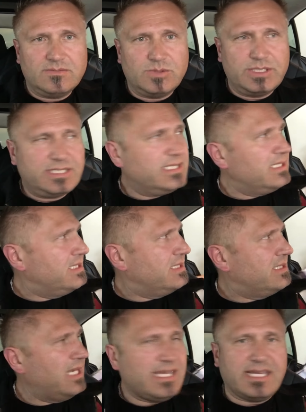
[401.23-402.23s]
We're
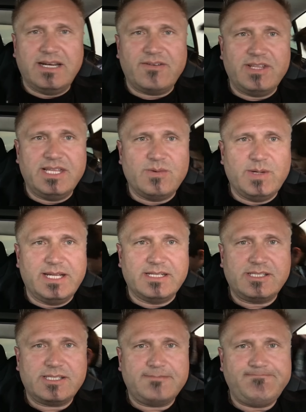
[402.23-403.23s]
taking everything with
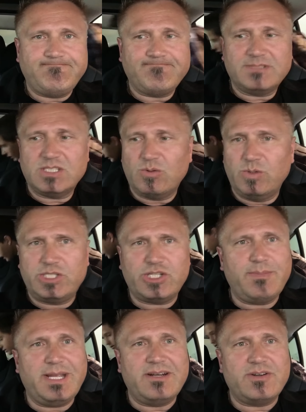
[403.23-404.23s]
us. So we
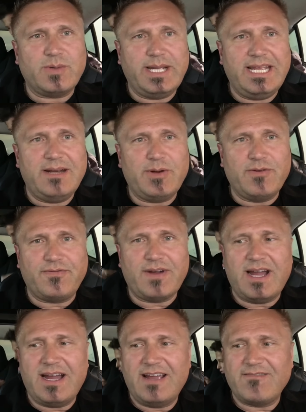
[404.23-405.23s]
should be underway in about
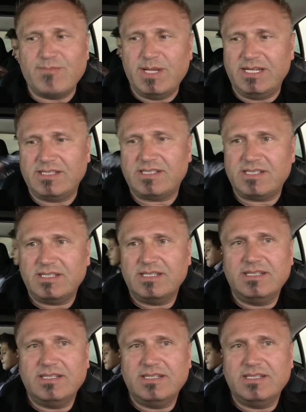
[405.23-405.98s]
5 minutes.